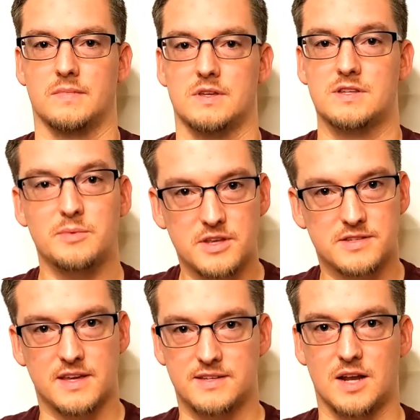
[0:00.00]
Some of
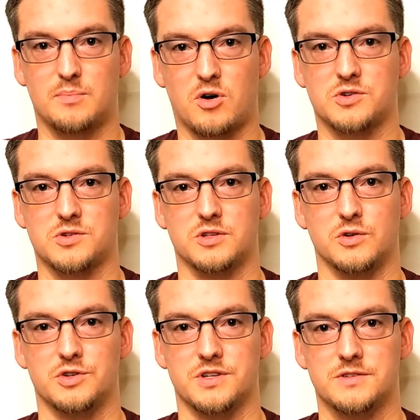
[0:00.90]
these things had partial
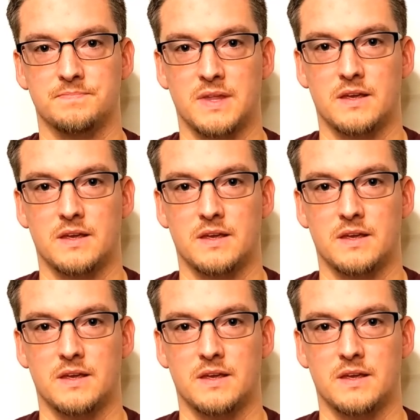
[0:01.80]
solutions.